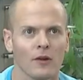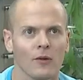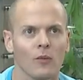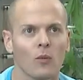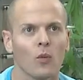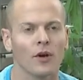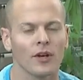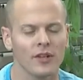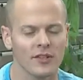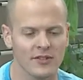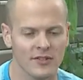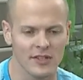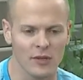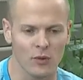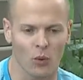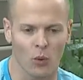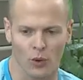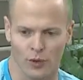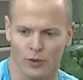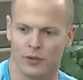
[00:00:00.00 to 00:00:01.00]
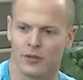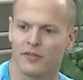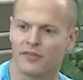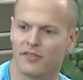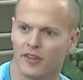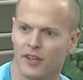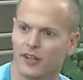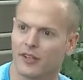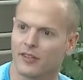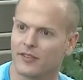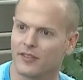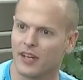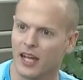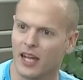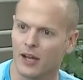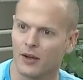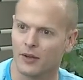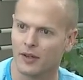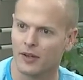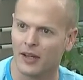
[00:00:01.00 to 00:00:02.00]
what is the order of things, and
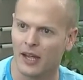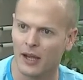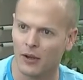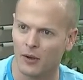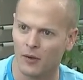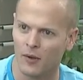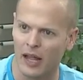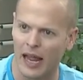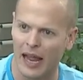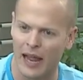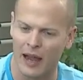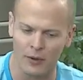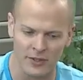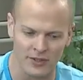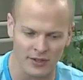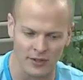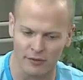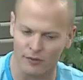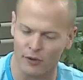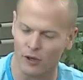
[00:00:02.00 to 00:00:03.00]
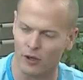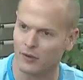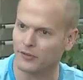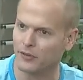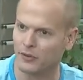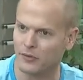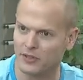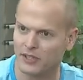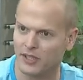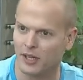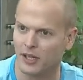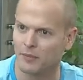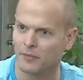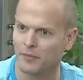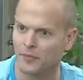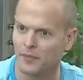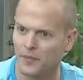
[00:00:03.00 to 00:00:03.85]
how how how has it evolved over time?